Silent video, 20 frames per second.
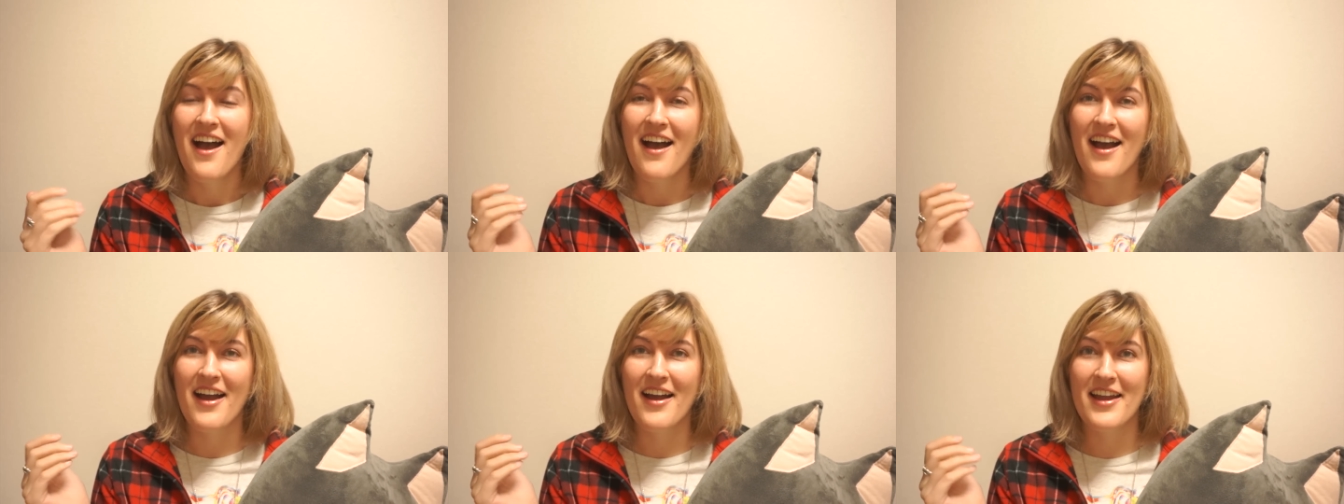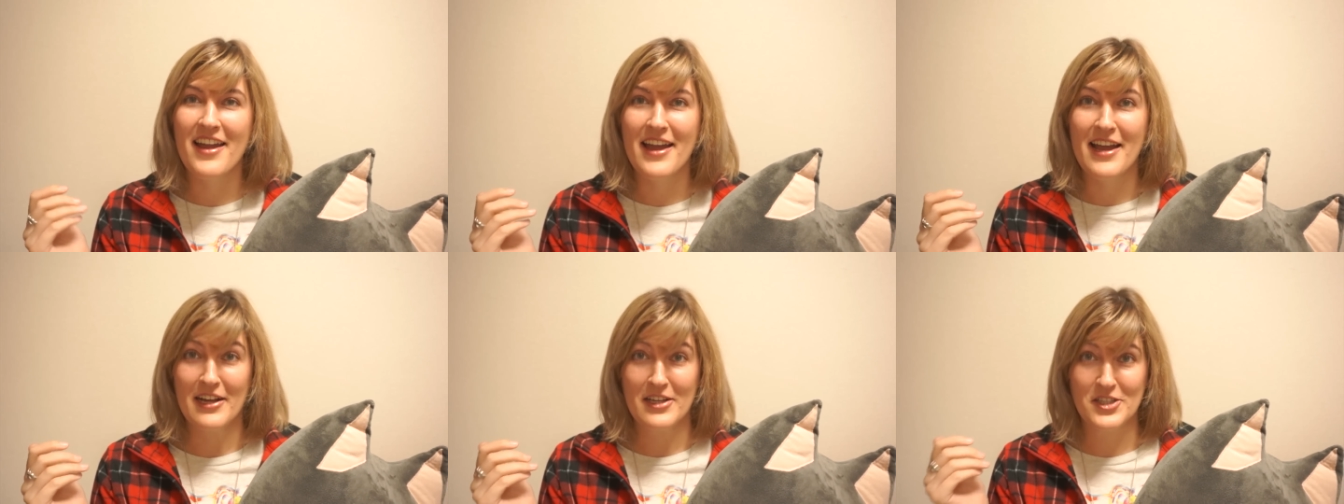
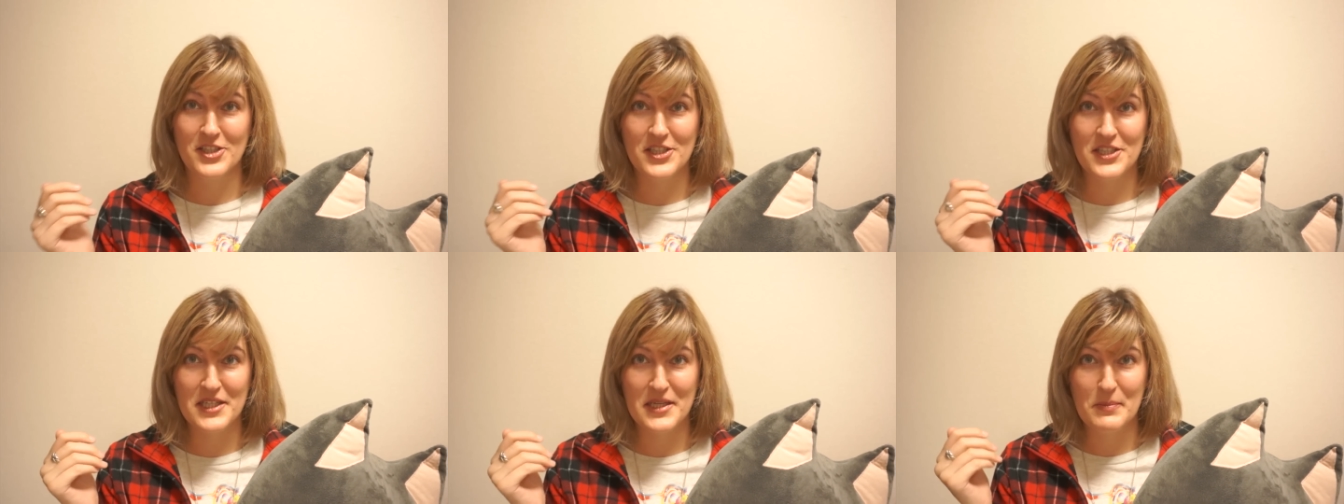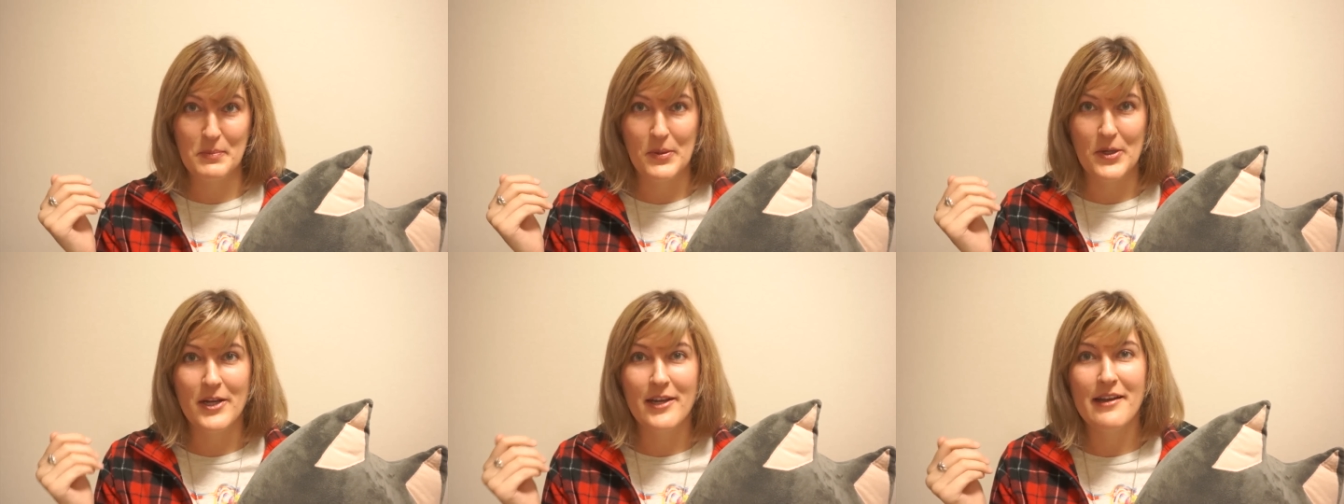
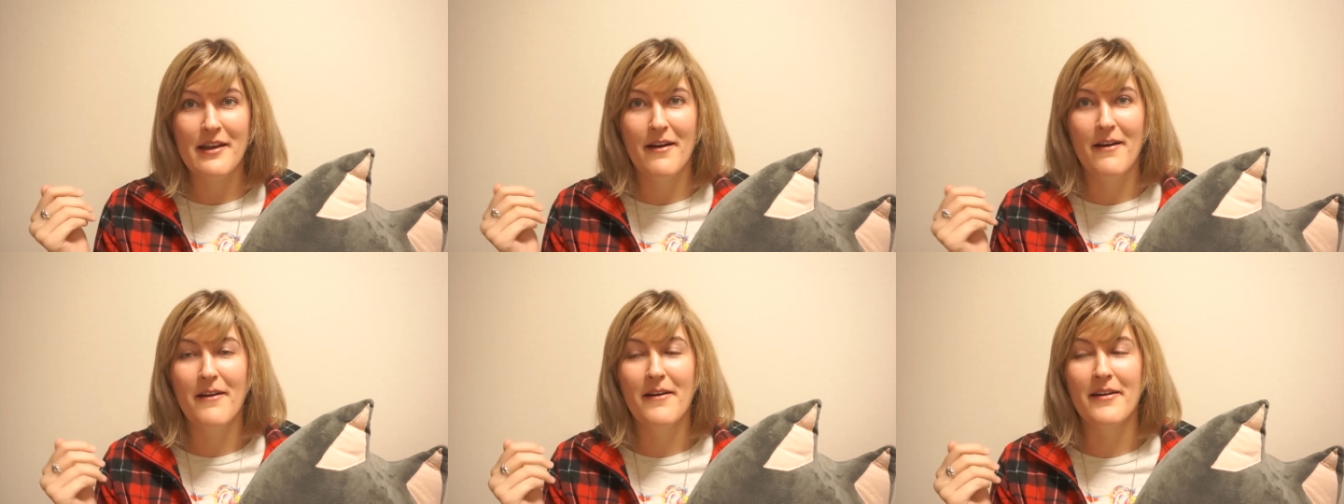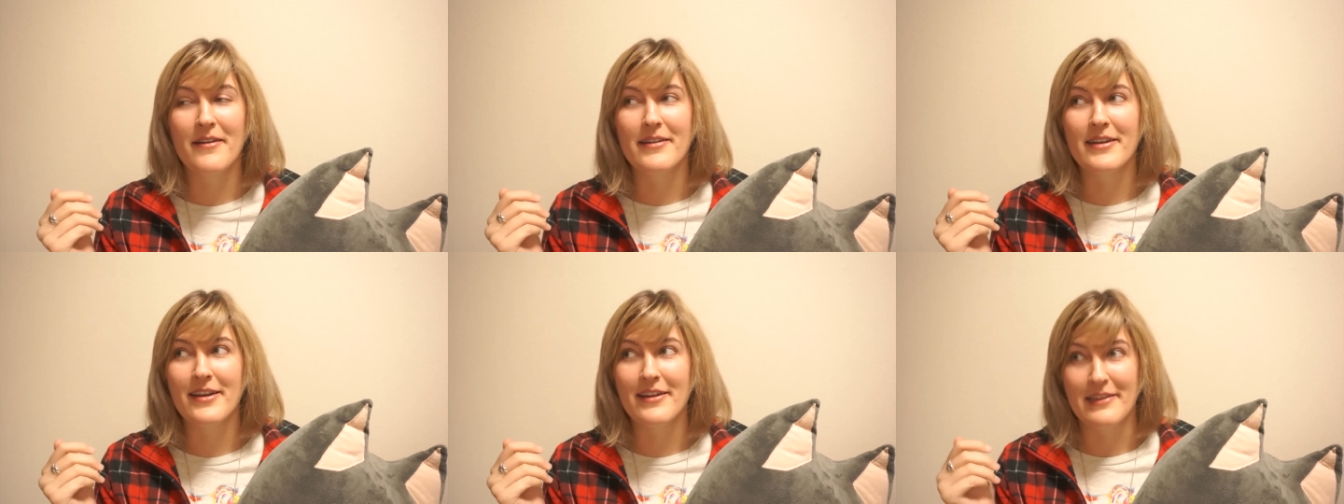actually put
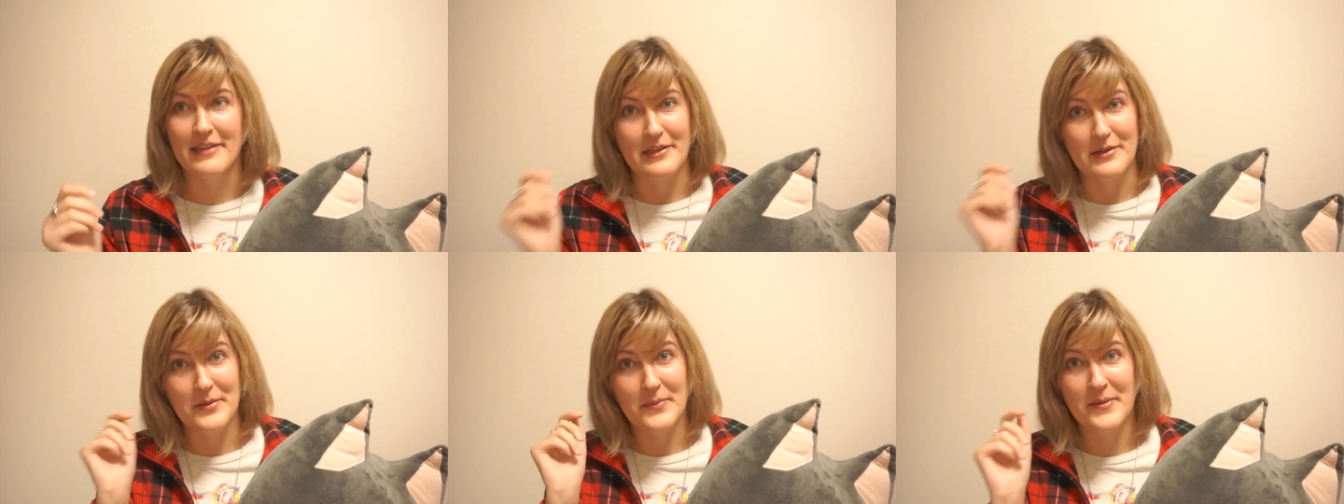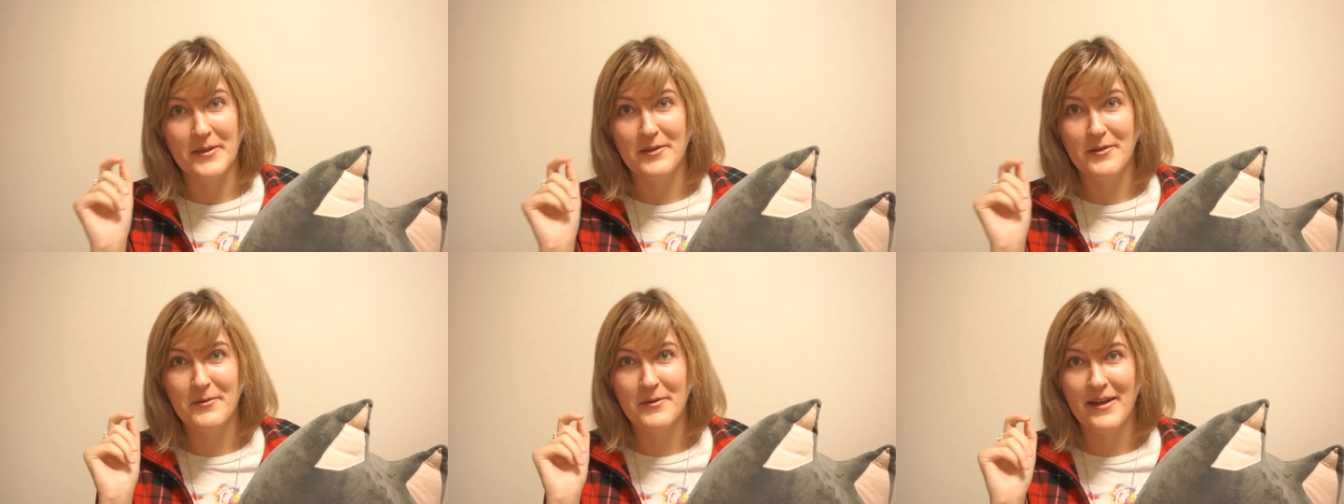on a little
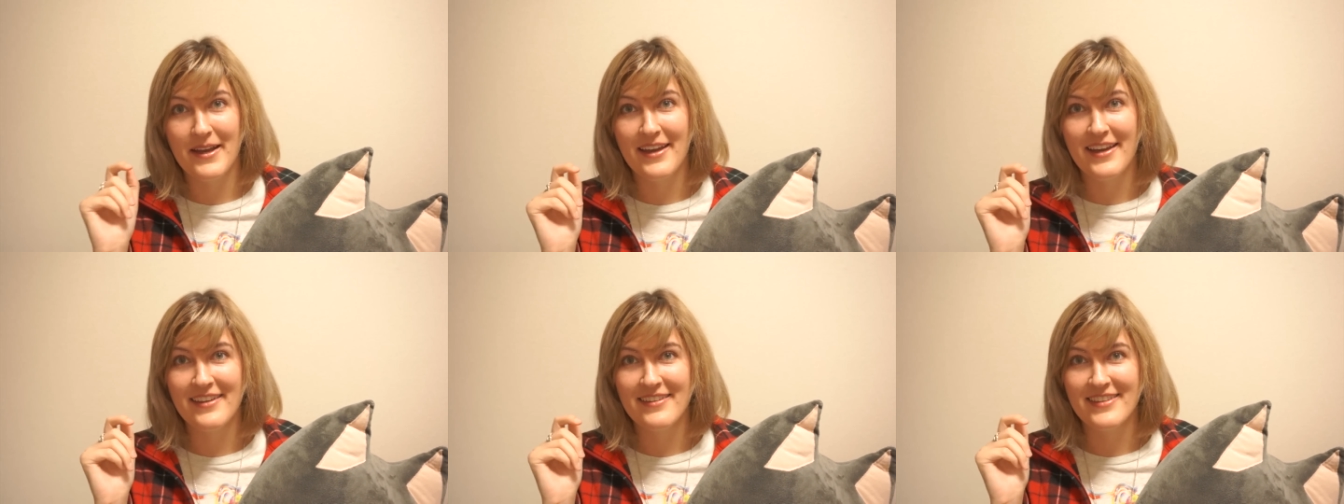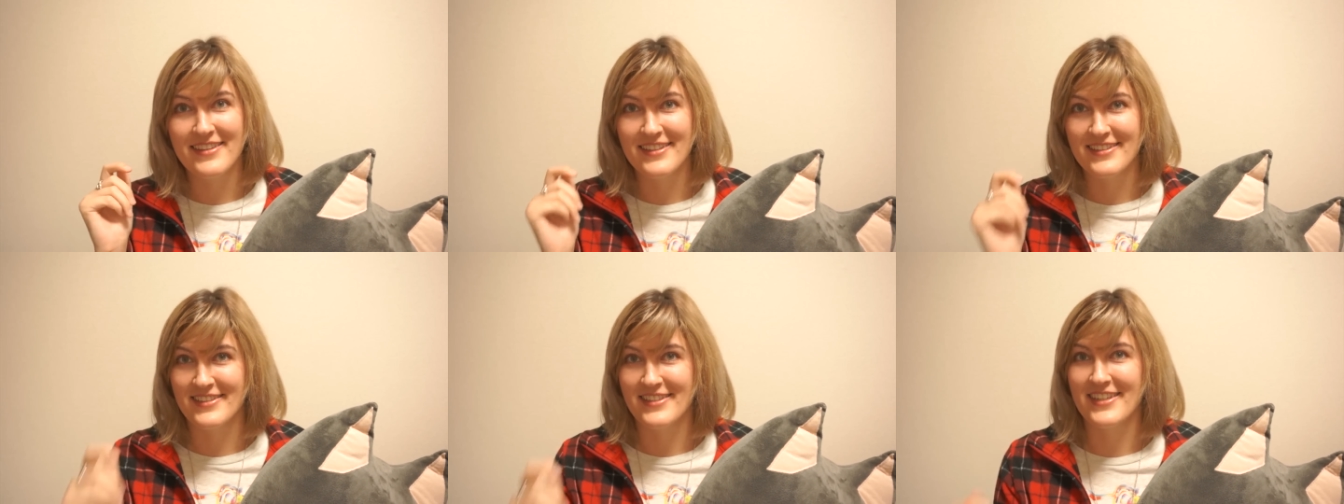bit of
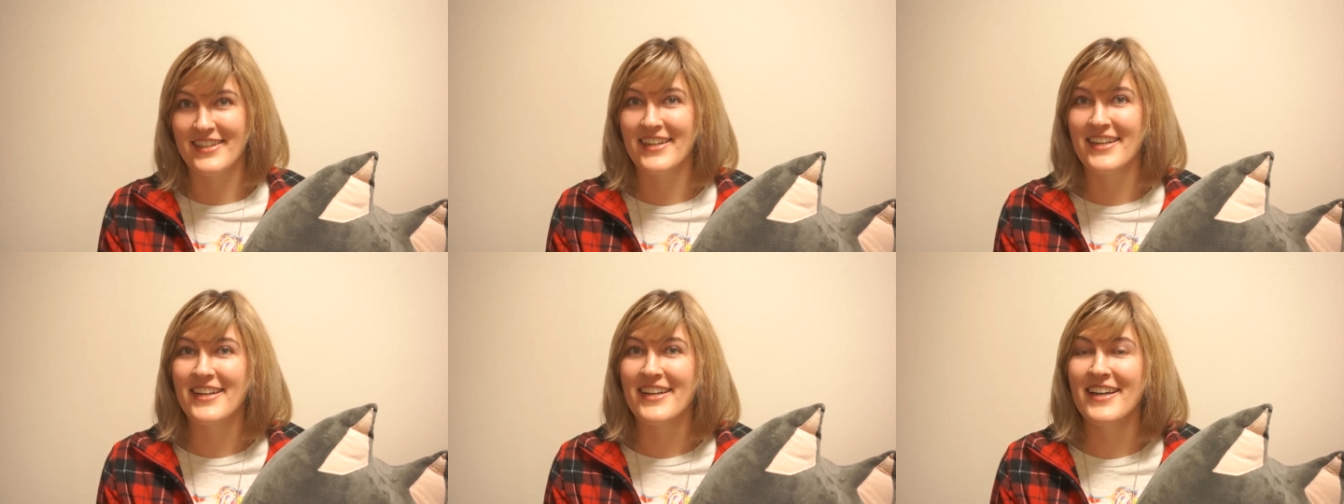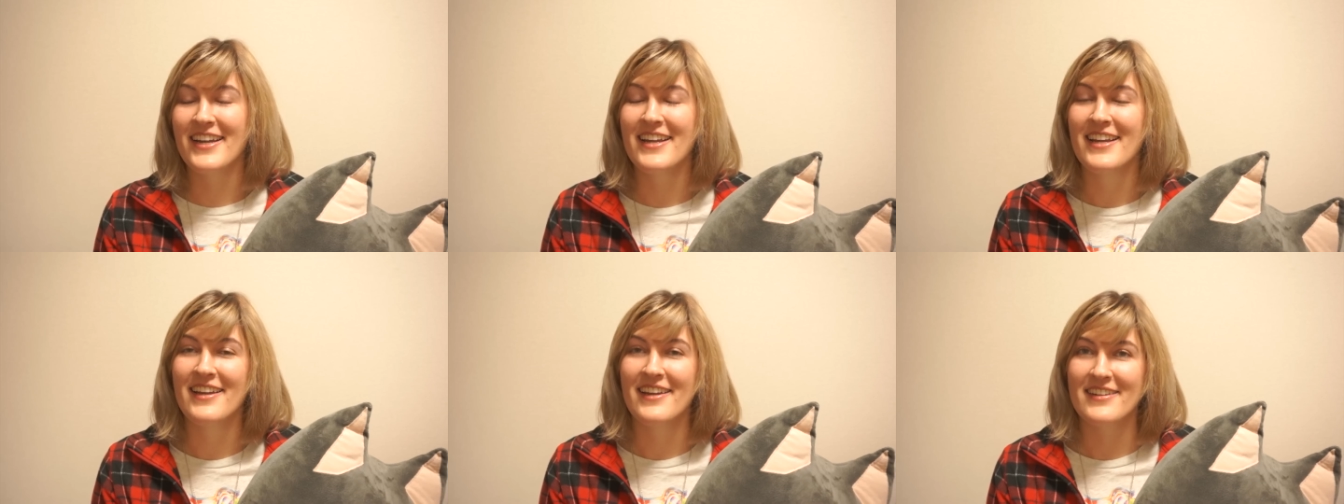weight this
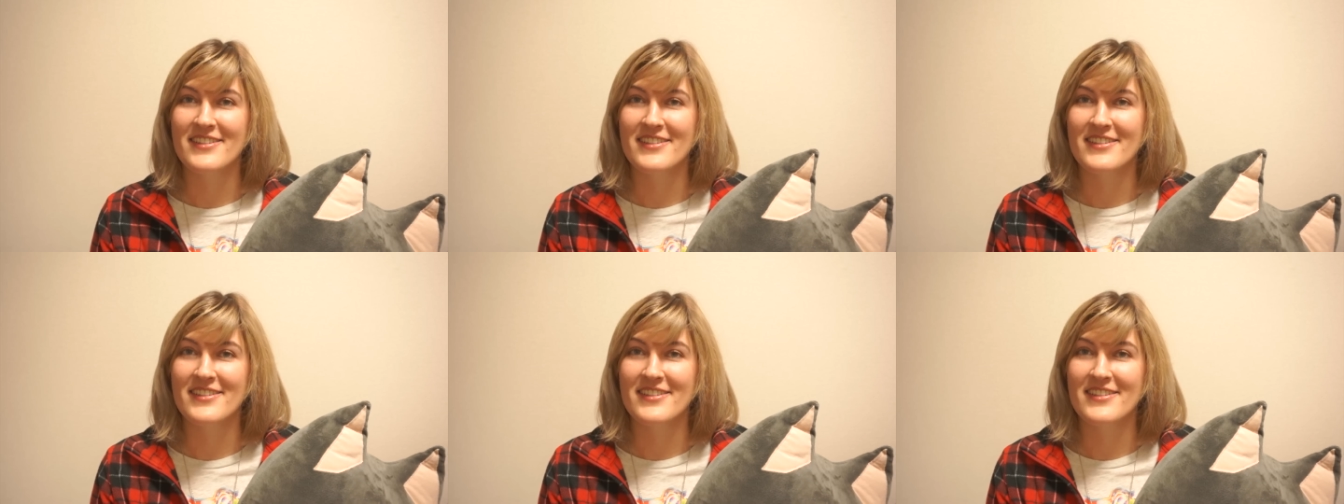year.